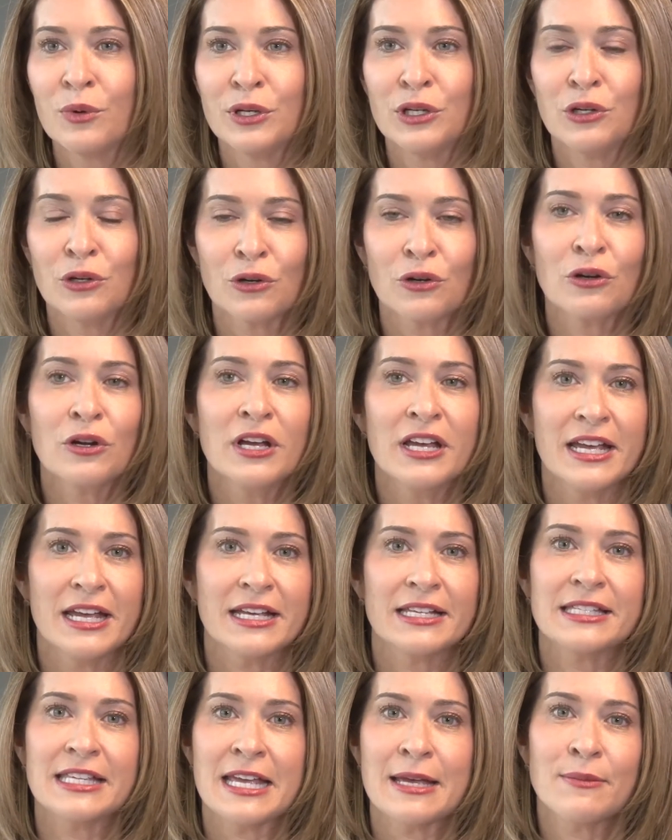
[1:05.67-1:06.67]
when you're
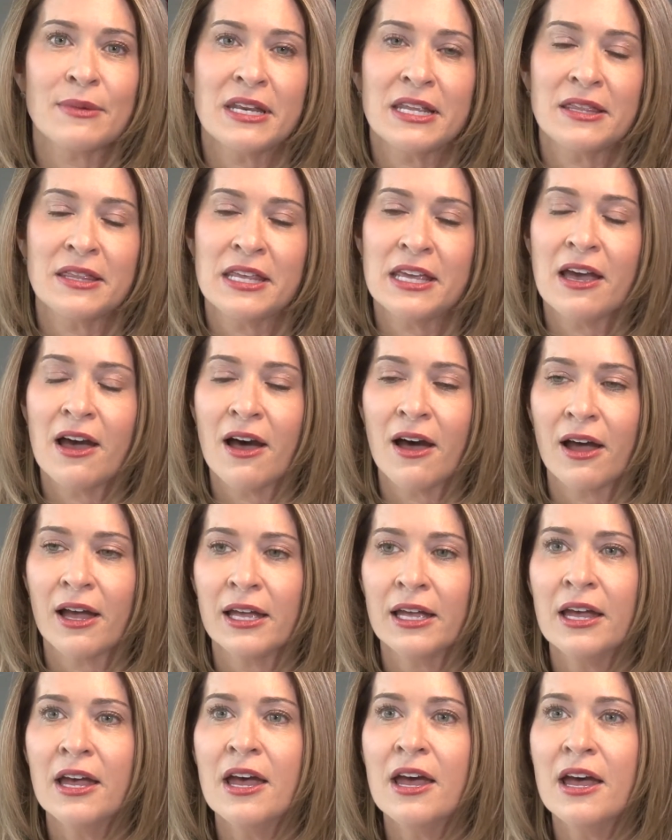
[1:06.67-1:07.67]
examining the
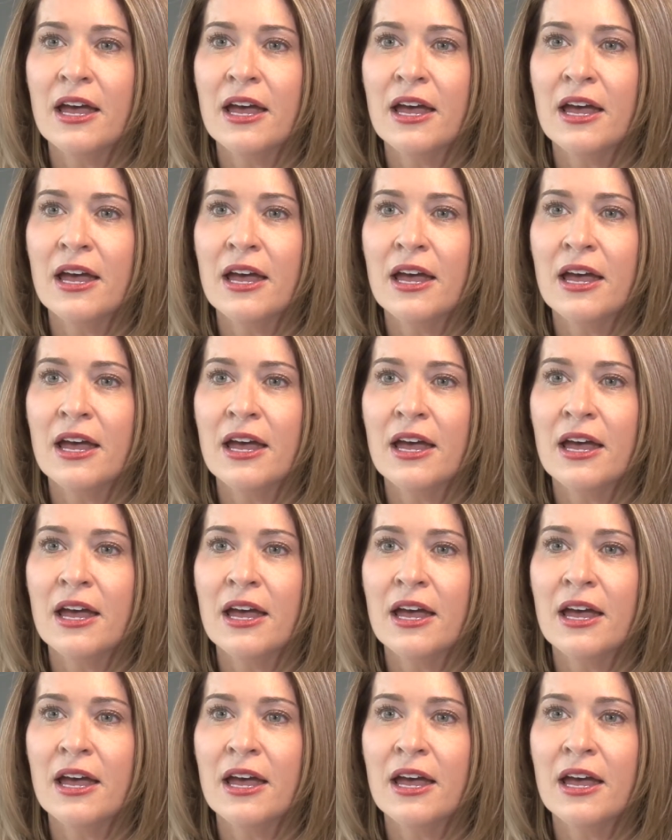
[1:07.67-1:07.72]
eye.